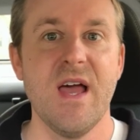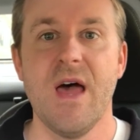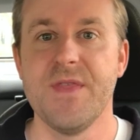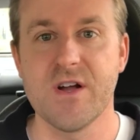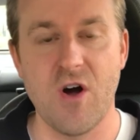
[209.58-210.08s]

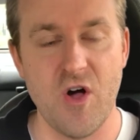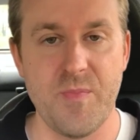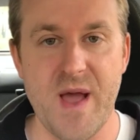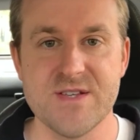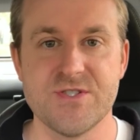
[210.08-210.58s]
and then call the
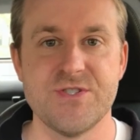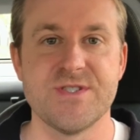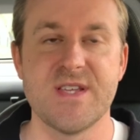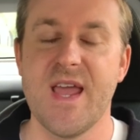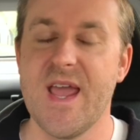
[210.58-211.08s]
passenger and
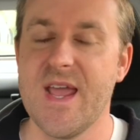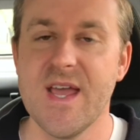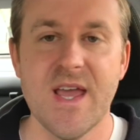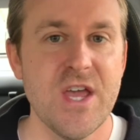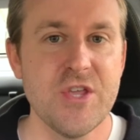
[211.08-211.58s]
say, hey,
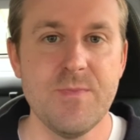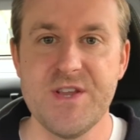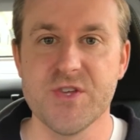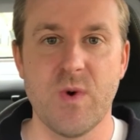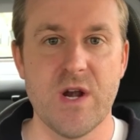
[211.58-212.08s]
you may
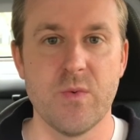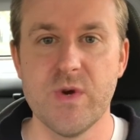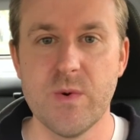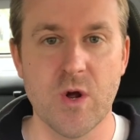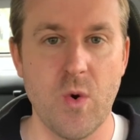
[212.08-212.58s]
just want to
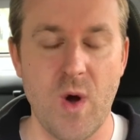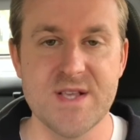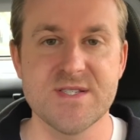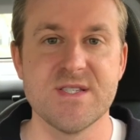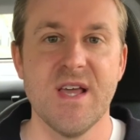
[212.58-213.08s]

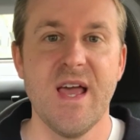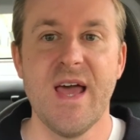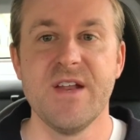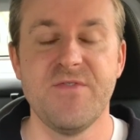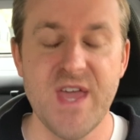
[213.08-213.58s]
re-request,
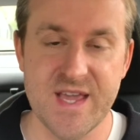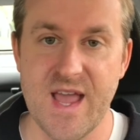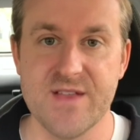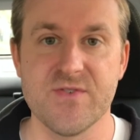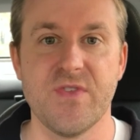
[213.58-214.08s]
and if they
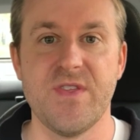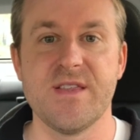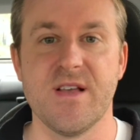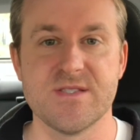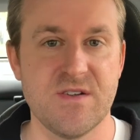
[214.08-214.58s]
cancel, then
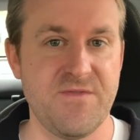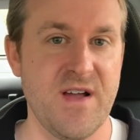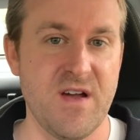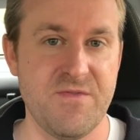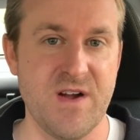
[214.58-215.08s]
that doesn't
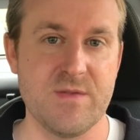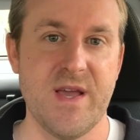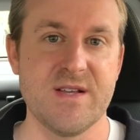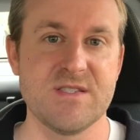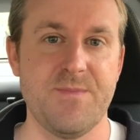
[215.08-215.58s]
affect
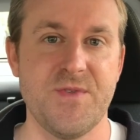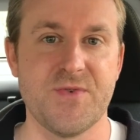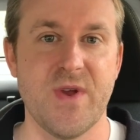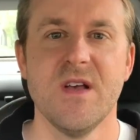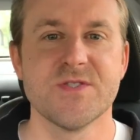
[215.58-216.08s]
my acceptance
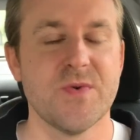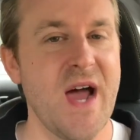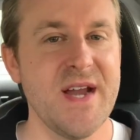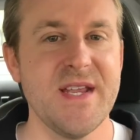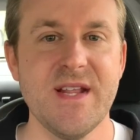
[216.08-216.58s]
rate. So
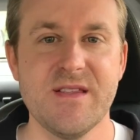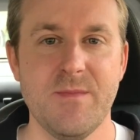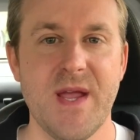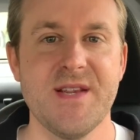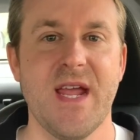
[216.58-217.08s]
not needing to
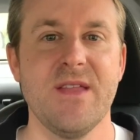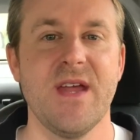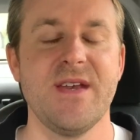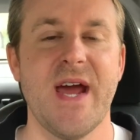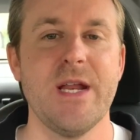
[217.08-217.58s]
maintain
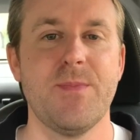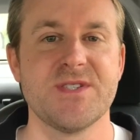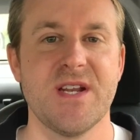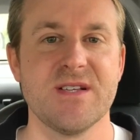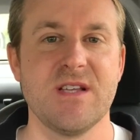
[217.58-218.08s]
that ninety
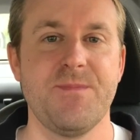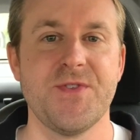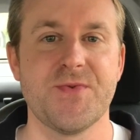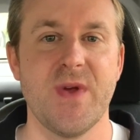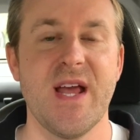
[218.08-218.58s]
percent
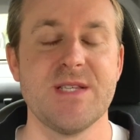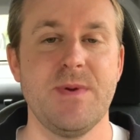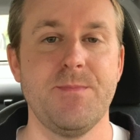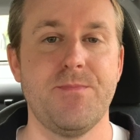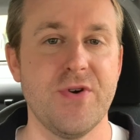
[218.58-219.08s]
acceptance rate has
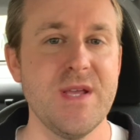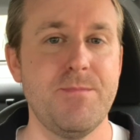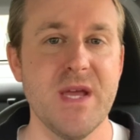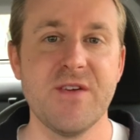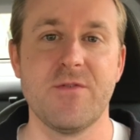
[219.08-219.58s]
been pretty
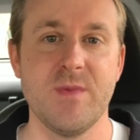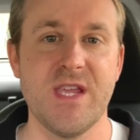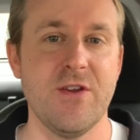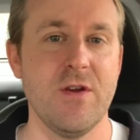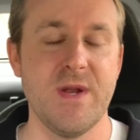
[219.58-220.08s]
big for me
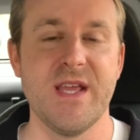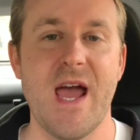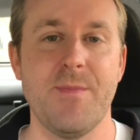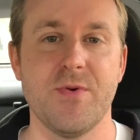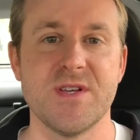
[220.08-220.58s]
here in
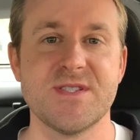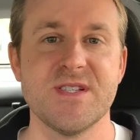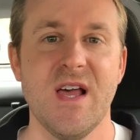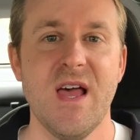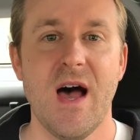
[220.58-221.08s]
Minneapolis,
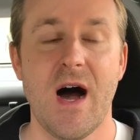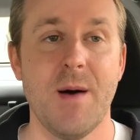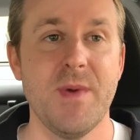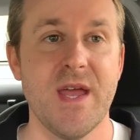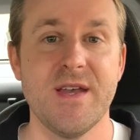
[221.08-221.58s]

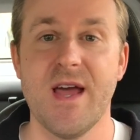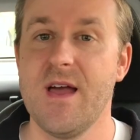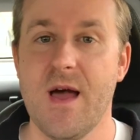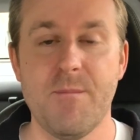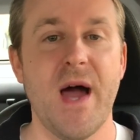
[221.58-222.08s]
um, and
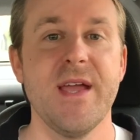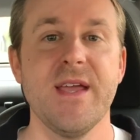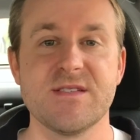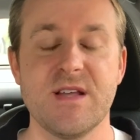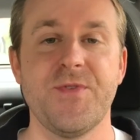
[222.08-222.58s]
my
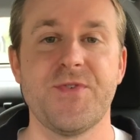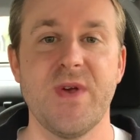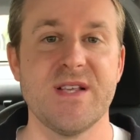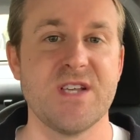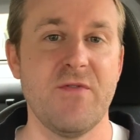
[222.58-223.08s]
acceptance
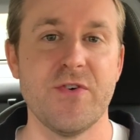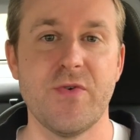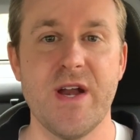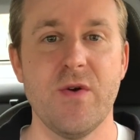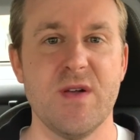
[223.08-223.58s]
rate has hovered
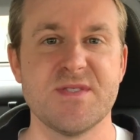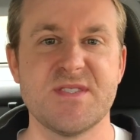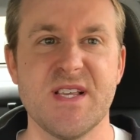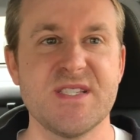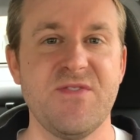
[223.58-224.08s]
right around
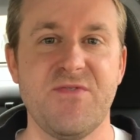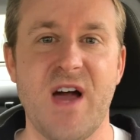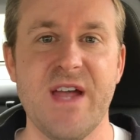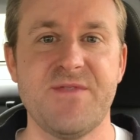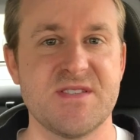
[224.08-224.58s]

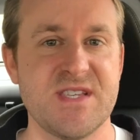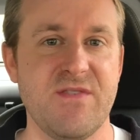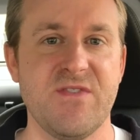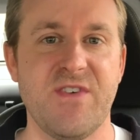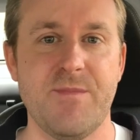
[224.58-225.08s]
sixty-five to
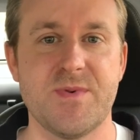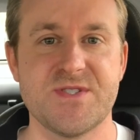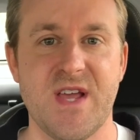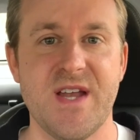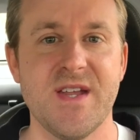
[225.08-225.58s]
seventy-five
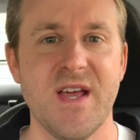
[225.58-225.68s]
percent.